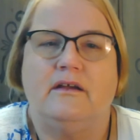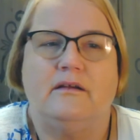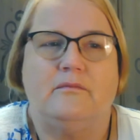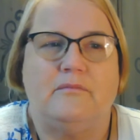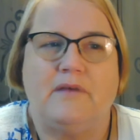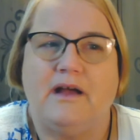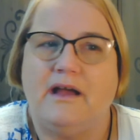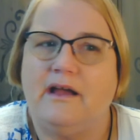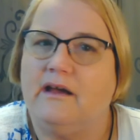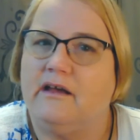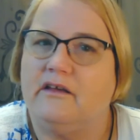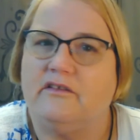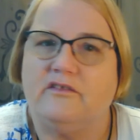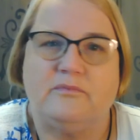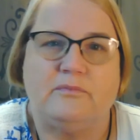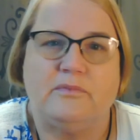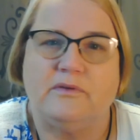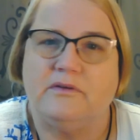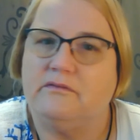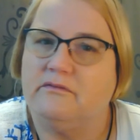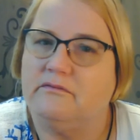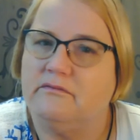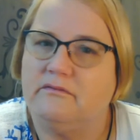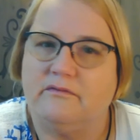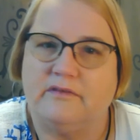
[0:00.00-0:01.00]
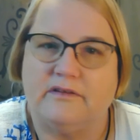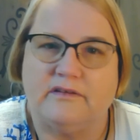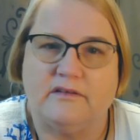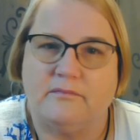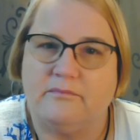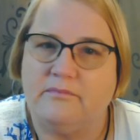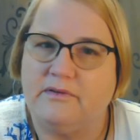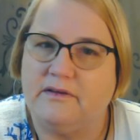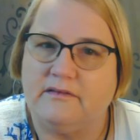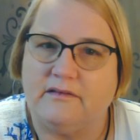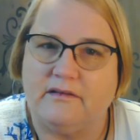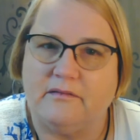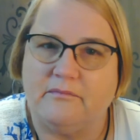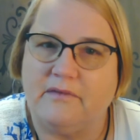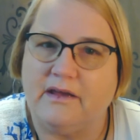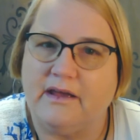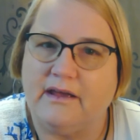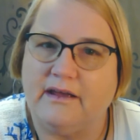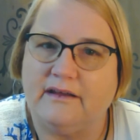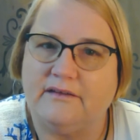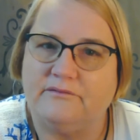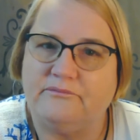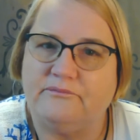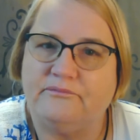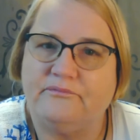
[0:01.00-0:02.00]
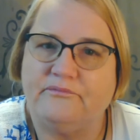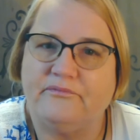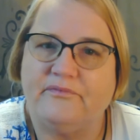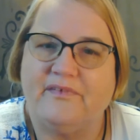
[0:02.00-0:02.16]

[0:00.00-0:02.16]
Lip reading: My husband was a busy man.